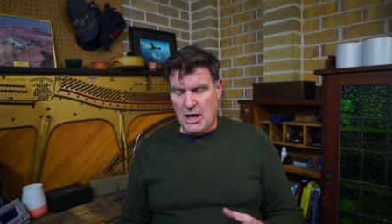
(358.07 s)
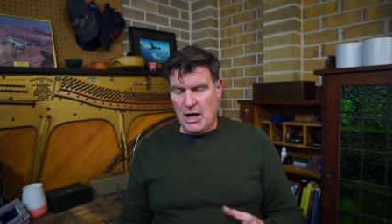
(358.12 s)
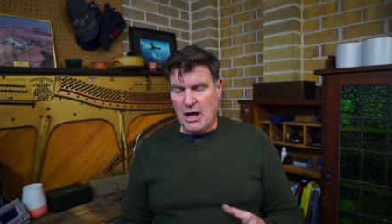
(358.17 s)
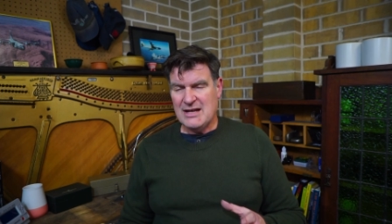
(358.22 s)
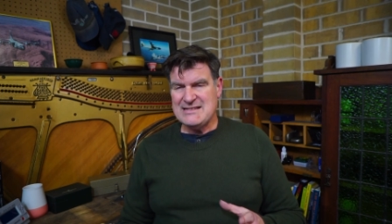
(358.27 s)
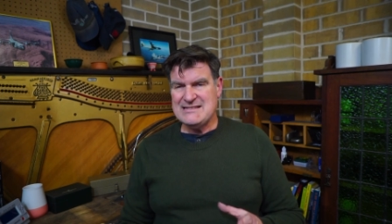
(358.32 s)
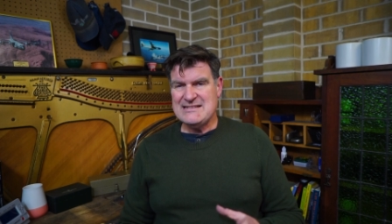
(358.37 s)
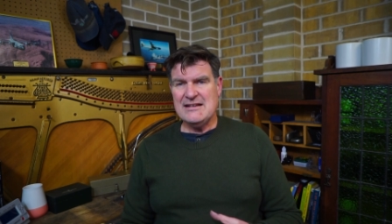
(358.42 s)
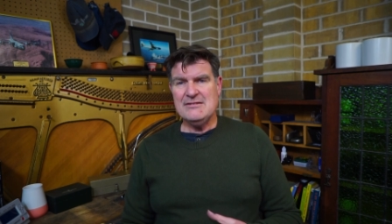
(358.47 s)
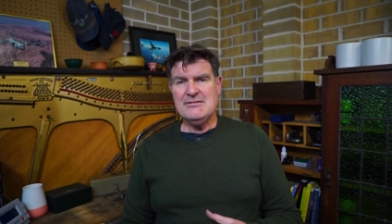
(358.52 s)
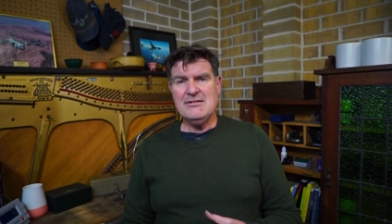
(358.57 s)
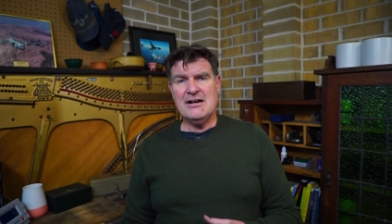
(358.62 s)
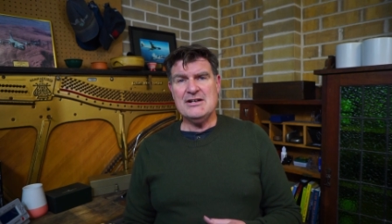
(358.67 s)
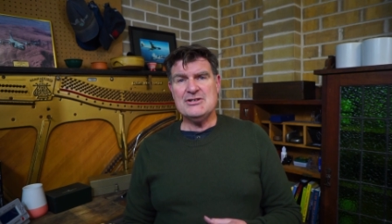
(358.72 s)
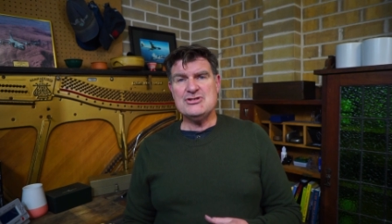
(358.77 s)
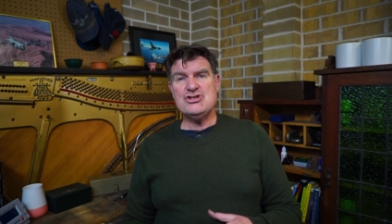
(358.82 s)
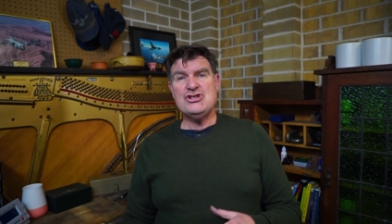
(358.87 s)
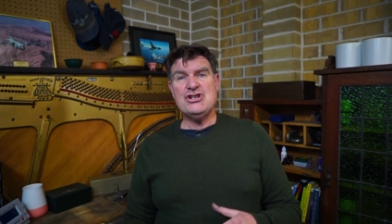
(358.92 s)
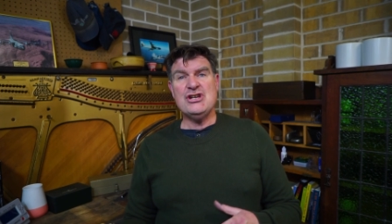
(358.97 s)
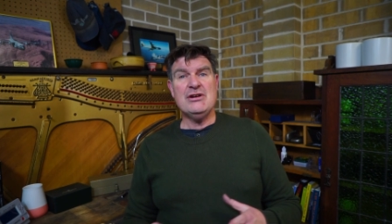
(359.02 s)
I said
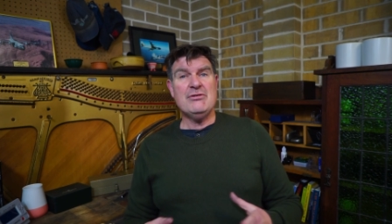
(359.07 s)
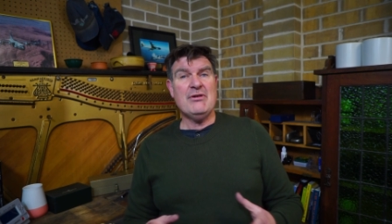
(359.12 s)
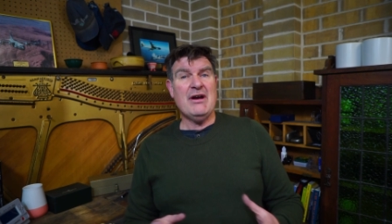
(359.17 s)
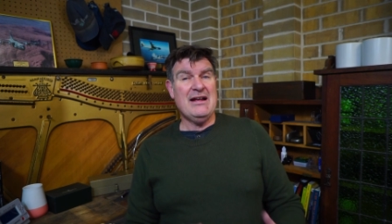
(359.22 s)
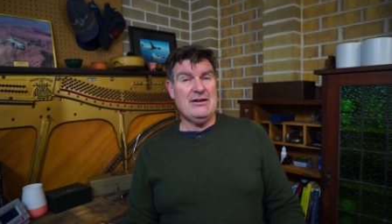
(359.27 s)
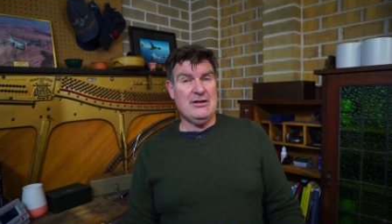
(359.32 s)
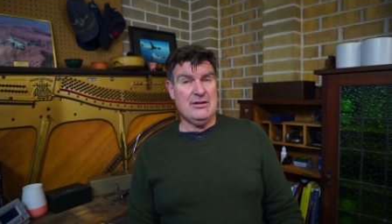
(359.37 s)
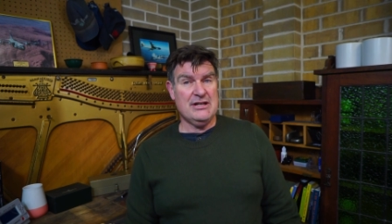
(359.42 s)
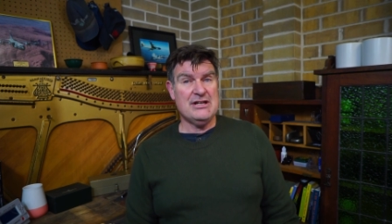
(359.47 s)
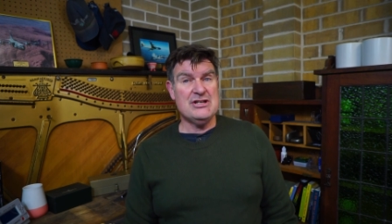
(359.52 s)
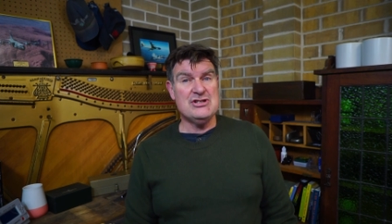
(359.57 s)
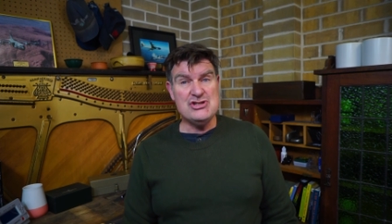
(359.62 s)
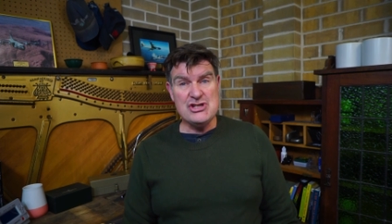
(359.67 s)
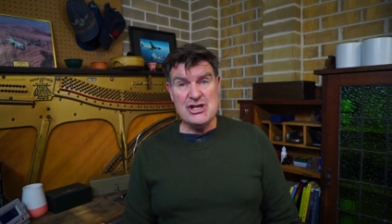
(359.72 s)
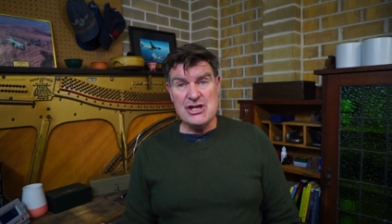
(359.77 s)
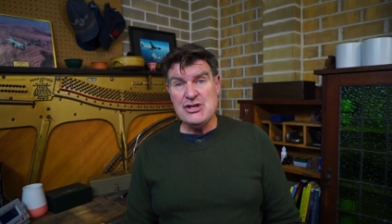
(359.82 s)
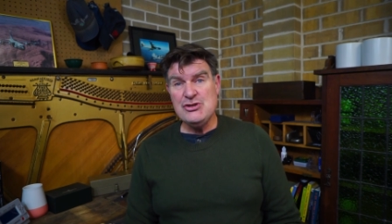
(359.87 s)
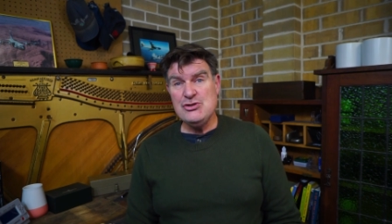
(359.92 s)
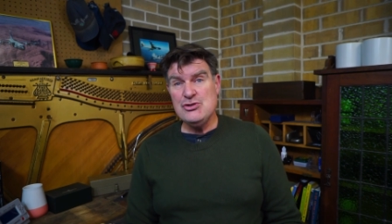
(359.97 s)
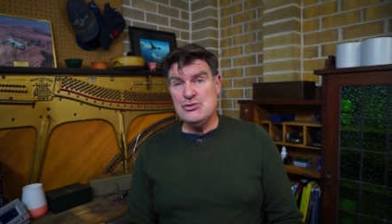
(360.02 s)
last year, and I
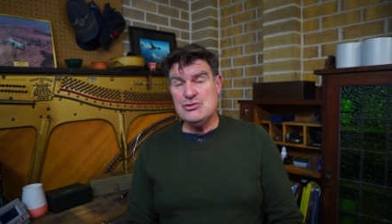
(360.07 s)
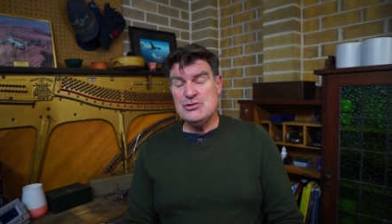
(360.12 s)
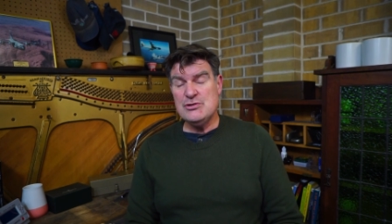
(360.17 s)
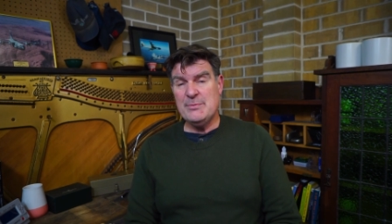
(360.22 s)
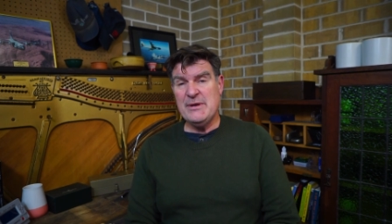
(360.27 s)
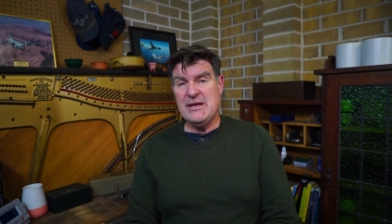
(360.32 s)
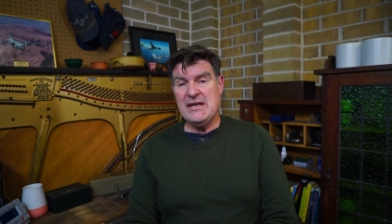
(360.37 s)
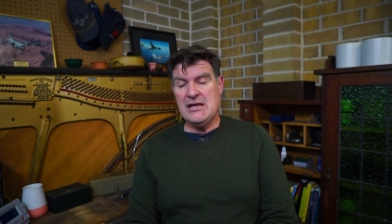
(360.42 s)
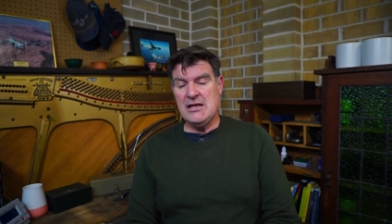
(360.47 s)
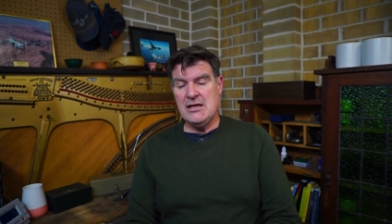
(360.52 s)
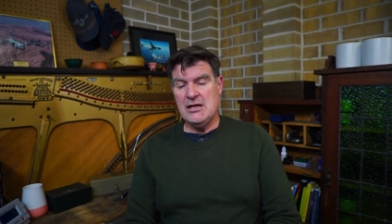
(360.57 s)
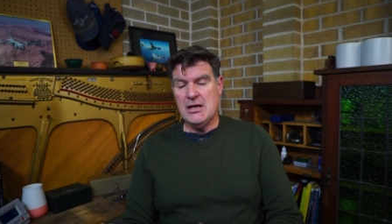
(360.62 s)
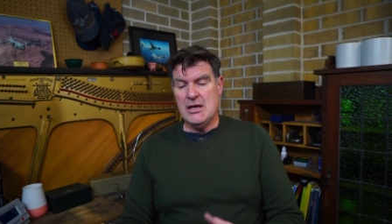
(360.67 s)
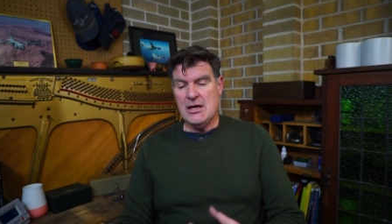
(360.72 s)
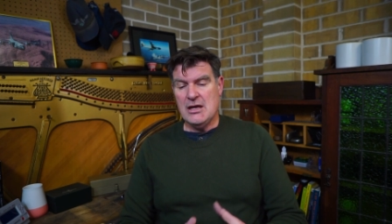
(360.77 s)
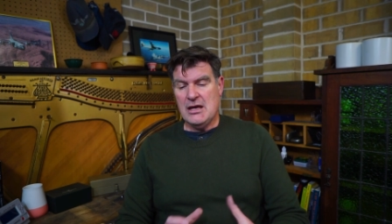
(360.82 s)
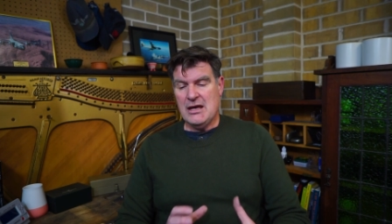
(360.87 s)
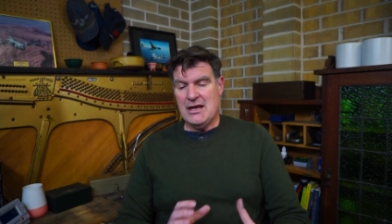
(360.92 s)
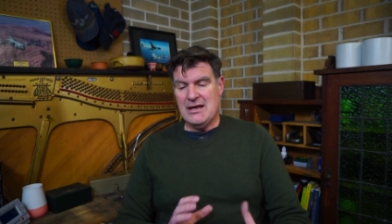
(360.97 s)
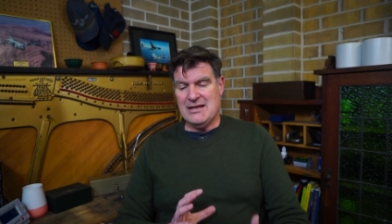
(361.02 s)
continue to be
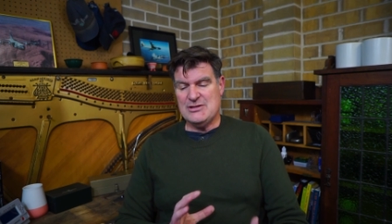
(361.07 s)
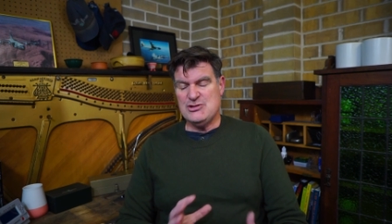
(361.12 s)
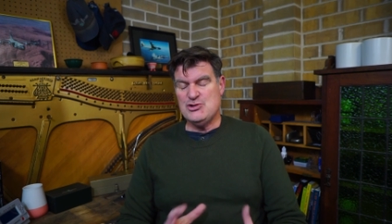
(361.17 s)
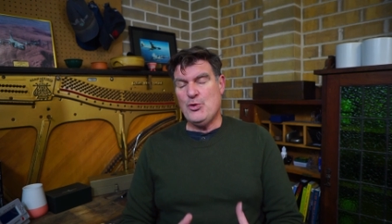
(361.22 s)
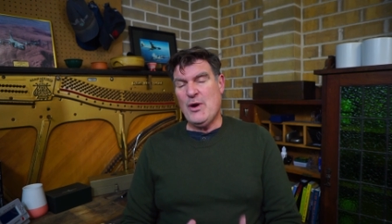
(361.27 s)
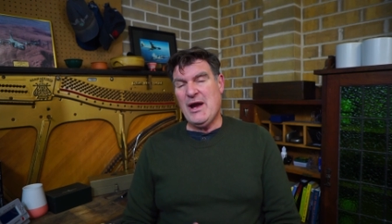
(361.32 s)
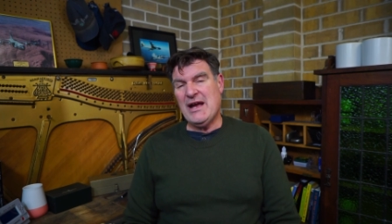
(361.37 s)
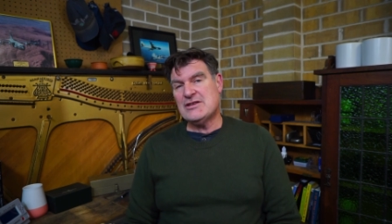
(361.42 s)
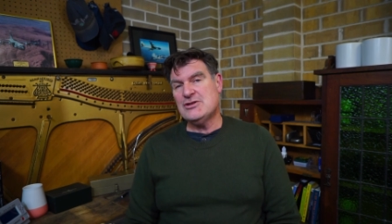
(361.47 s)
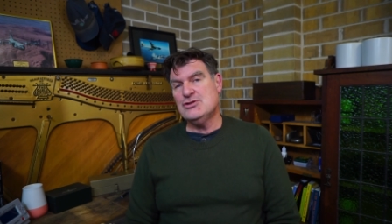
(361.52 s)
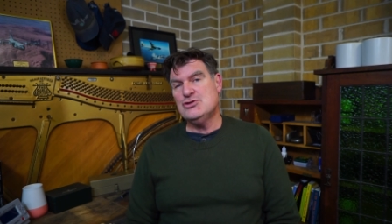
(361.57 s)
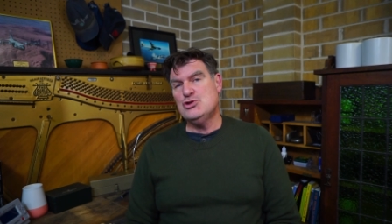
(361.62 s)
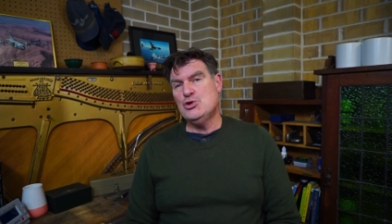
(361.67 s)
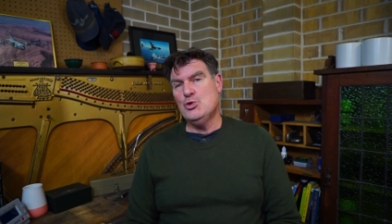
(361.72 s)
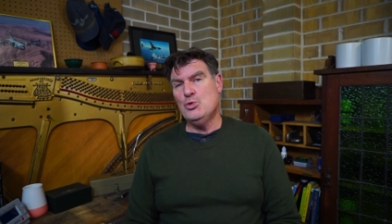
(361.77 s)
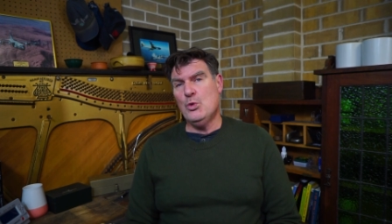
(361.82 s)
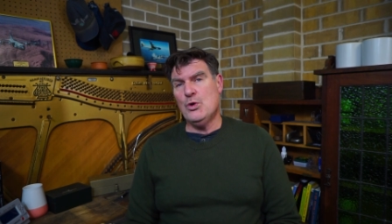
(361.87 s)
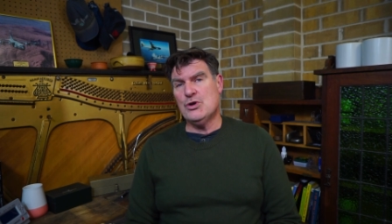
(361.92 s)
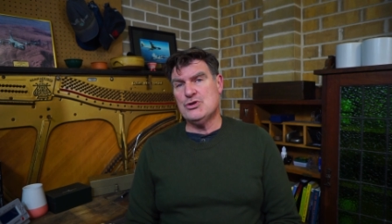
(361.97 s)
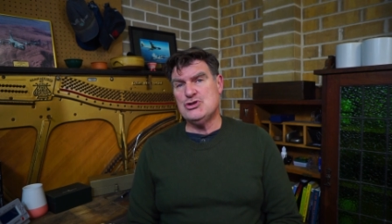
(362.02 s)
attracted to
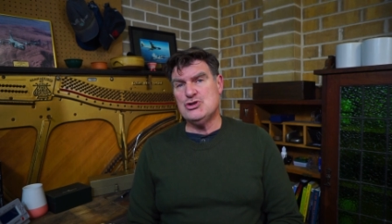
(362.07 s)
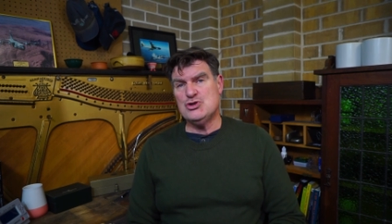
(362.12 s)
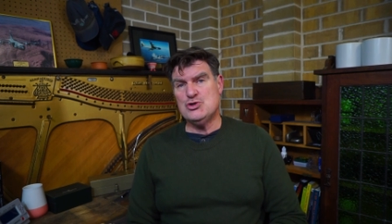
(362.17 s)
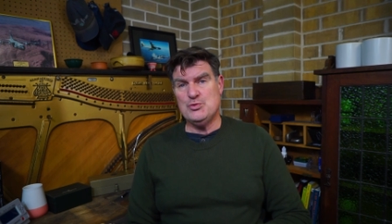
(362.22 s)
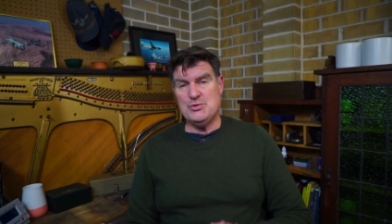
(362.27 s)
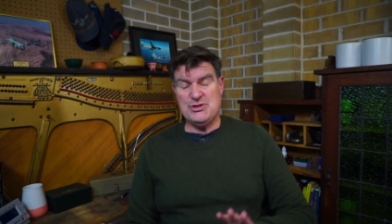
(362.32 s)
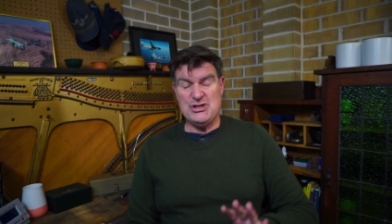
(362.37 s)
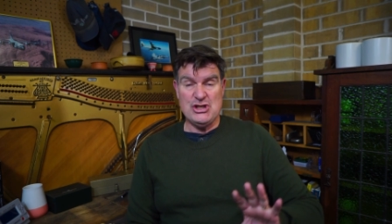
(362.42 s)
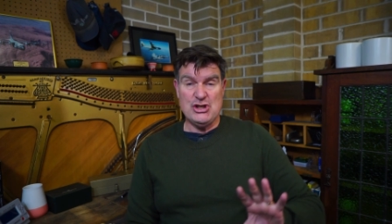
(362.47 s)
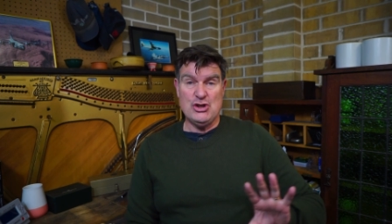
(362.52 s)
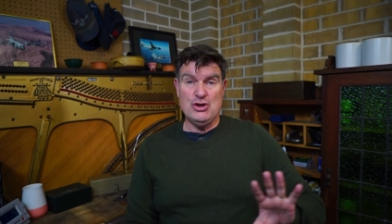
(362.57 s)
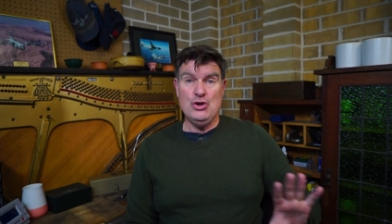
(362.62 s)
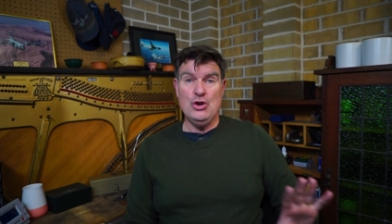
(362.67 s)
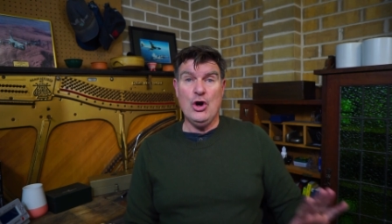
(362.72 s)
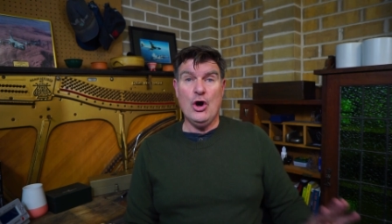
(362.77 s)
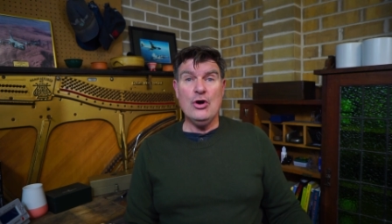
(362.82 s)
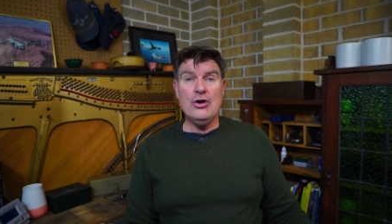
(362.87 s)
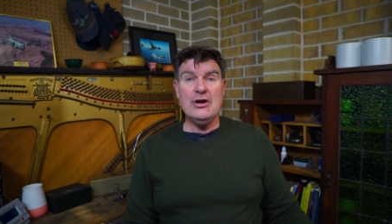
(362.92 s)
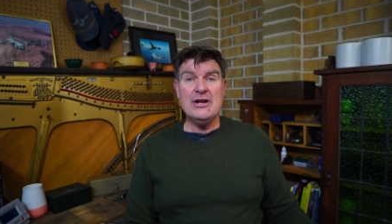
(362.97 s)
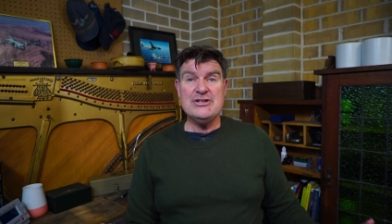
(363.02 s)
watches which
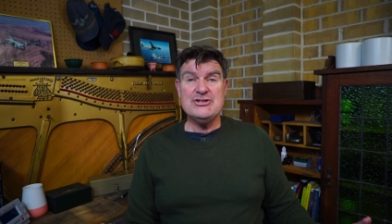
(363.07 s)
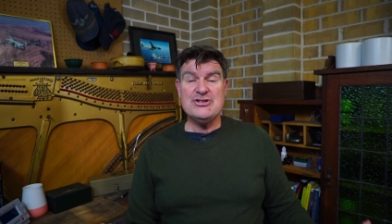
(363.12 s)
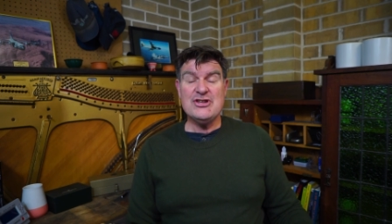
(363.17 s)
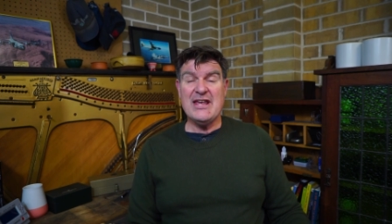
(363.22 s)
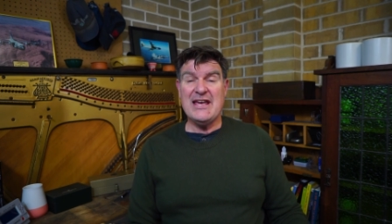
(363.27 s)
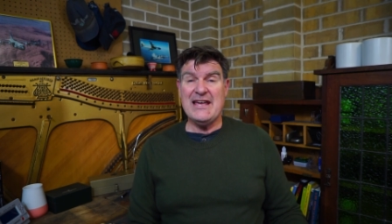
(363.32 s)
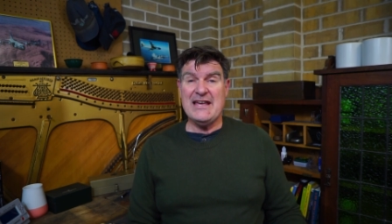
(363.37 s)
acknowledge their